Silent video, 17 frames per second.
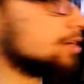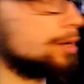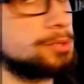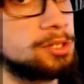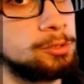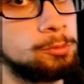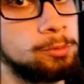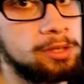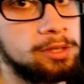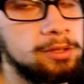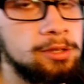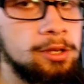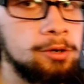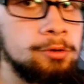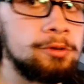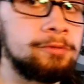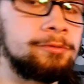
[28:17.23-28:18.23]
option really
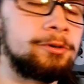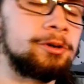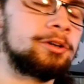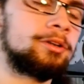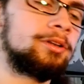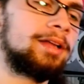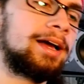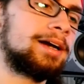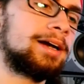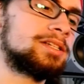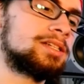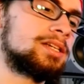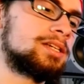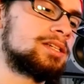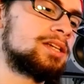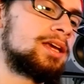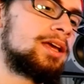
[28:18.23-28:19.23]
low, the vertical
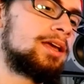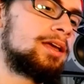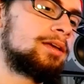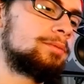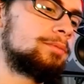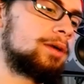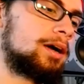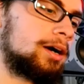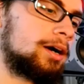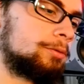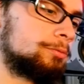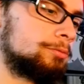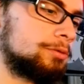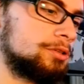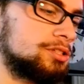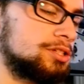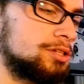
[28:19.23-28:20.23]
axis
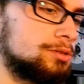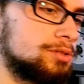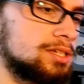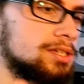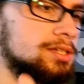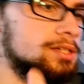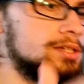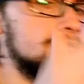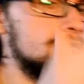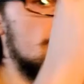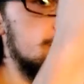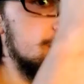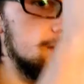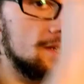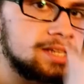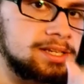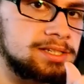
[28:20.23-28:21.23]
reduces
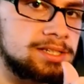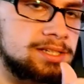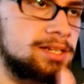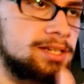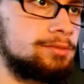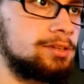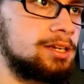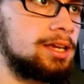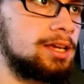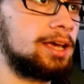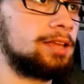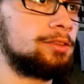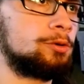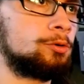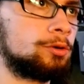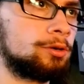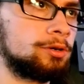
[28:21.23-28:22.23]
in sensitivity, and
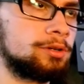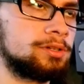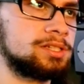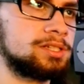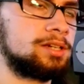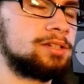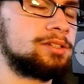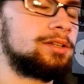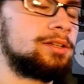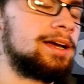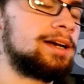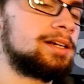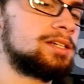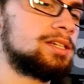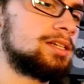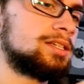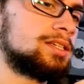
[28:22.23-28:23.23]
the horizontal
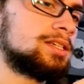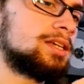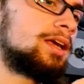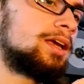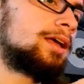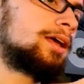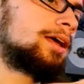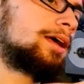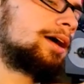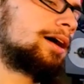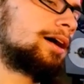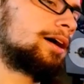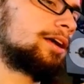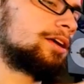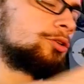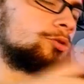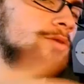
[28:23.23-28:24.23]
axis
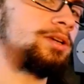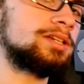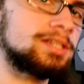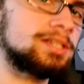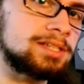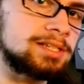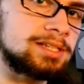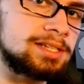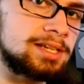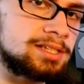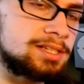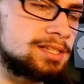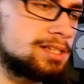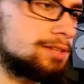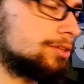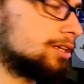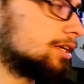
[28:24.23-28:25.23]
increases in
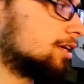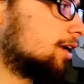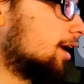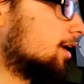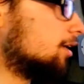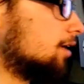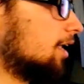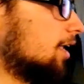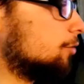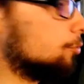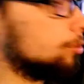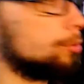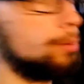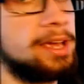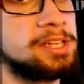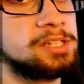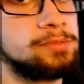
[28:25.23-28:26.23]
sensitivity, and anywhere
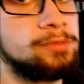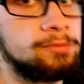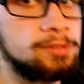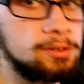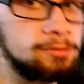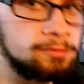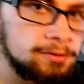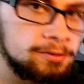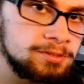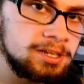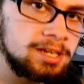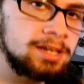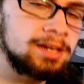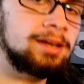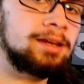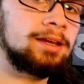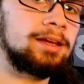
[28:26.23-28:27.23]
past
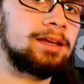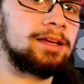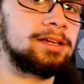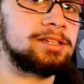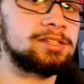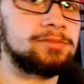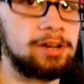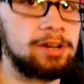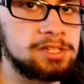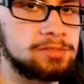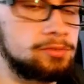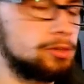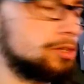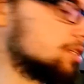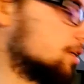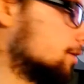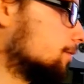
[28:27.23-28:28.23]
50-50, it's vice
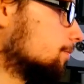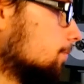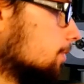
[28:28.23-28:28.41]
versa.